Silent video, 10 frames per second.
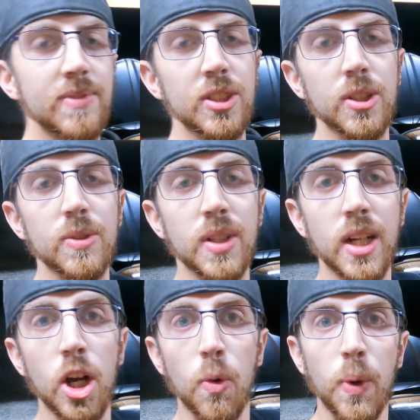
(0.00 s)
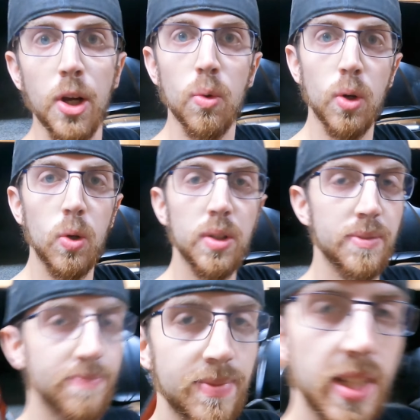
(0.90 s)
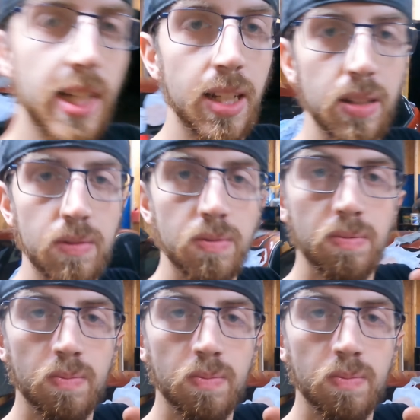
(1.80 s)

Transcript: So we are rolling and then